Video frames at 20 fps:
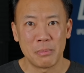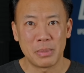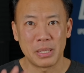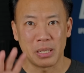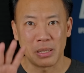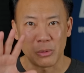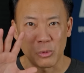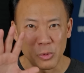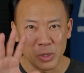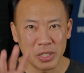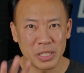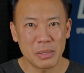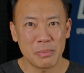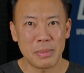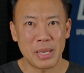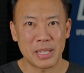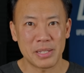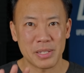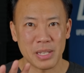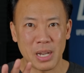but it really
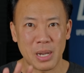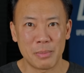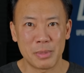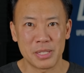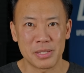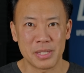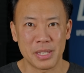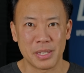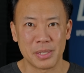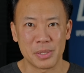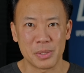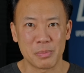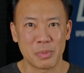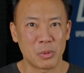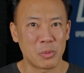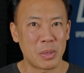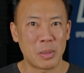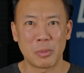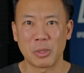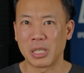makes common sense
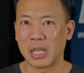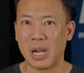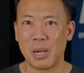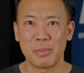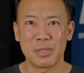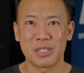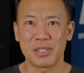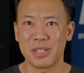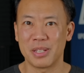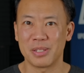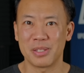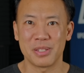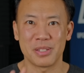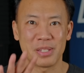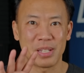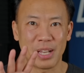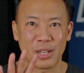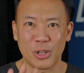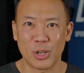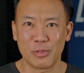but remember common sense
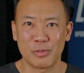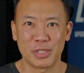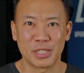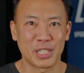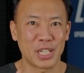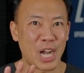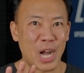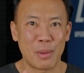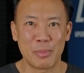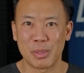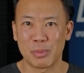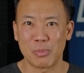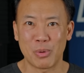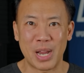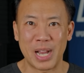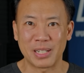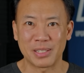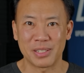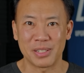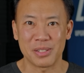is not often common
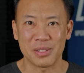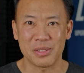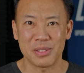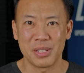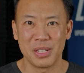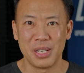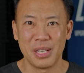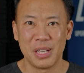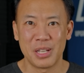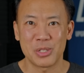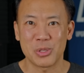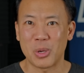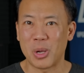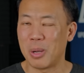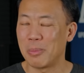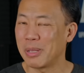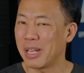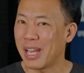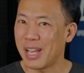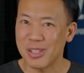practice so
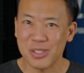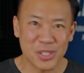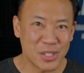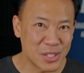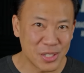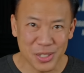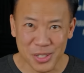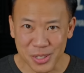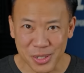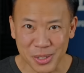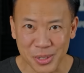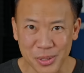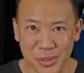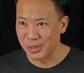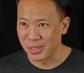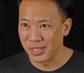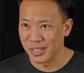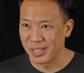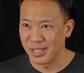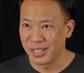all i'm going to ask you to
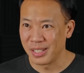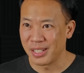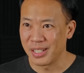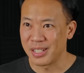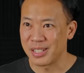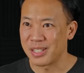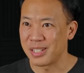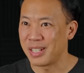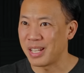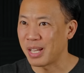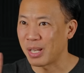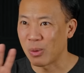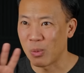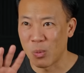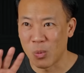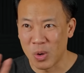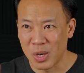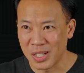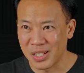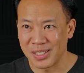do is take
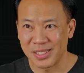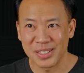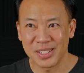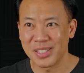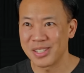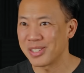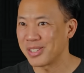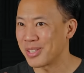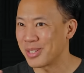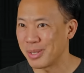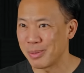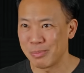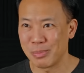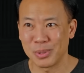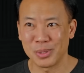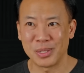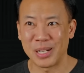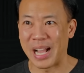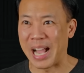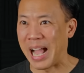one
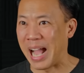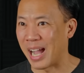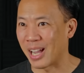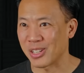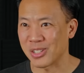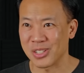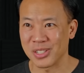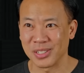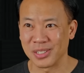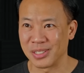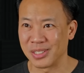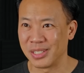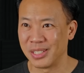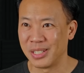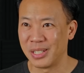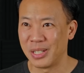simple action.